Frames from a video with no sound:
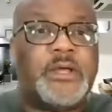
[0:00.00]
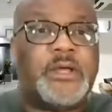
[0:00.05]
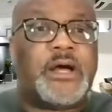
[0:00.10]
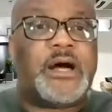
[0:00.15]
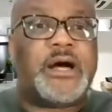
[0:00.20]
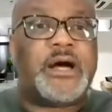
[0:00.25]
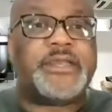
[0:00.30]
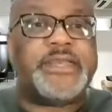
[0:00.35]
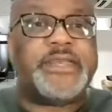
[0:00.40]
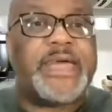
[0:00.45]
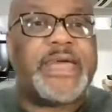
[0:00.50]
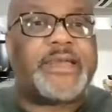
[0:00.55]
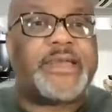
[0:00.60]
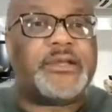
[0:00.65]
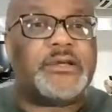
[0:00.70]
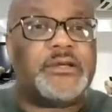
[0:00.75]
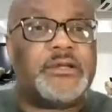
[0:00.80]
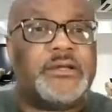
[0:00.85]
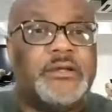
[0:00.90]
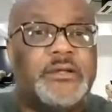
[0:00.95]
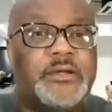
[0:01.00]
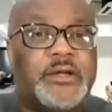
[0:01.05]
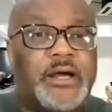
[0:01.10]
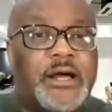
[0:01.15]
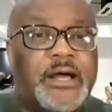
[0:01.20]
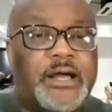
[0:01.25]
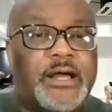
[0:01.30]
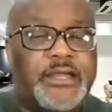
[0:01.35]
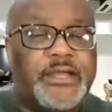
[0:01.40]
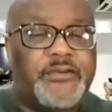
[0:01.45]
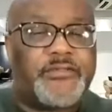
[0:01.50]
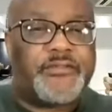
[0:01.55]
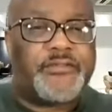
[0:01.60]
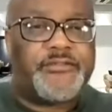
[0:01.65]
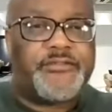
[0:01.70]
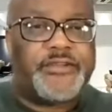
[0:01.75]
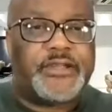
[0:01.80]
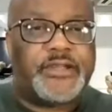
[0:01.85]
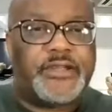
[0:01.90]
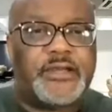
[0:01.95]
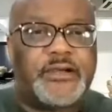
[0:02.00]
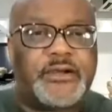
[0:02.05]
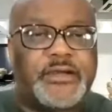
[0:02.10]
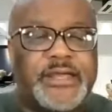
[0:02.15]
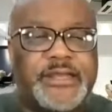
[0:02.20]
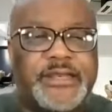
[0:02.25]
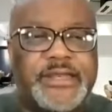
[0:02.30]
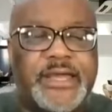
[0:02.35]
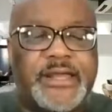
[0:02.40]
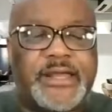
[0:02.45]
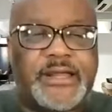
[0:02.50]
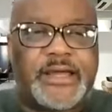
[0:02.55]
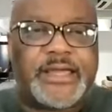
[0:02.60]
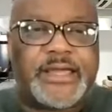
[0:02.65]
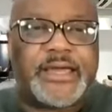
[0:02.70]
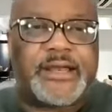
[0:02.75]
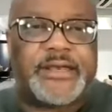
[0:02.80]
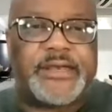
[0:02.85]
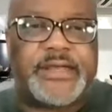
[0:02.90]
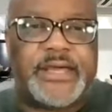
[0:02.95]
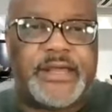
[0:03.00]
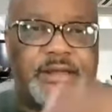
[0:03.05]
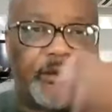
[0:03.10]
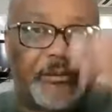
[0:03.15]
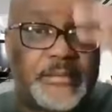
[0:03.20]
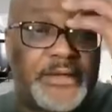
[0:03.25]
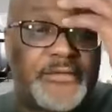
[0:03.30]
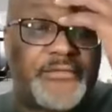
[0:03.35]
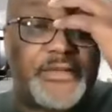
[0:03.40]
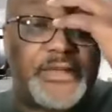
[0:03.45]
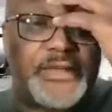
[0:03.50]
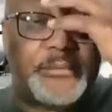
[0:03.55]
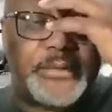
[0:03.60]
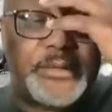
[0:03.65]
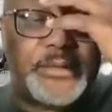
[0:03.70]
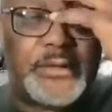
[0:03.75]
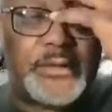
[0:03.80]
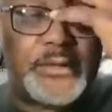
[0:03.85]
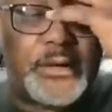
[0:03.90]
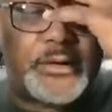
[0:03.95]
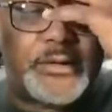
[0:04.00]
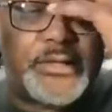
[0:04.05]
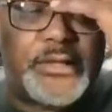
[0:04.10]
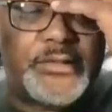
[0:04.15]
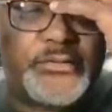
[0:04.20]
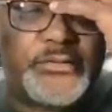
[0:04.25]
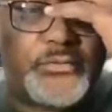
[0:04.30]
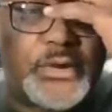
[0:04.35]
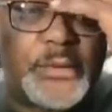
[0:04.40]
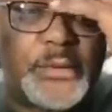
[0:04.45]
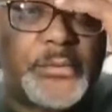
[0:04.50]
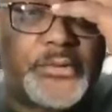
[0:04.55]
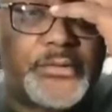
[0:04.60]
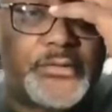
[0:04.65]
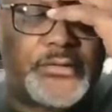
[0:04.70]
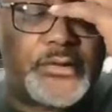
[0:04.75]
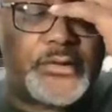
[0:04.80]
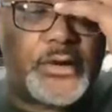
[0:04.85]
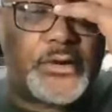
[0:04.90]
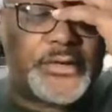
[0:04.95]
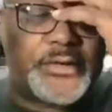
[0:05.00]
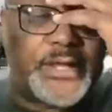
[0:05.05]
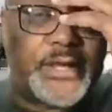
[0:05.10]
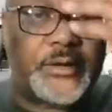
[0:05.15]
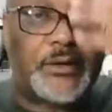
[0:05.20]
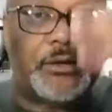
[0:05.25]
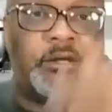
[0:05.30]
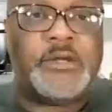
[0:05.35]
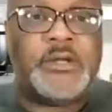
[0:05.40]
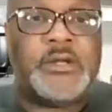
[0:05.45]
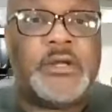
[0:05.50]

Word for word: Uh, Nana, uh, here from Philly. Okay, Nana, I got a Nana in my family. Our kid's grandmother's called Nana.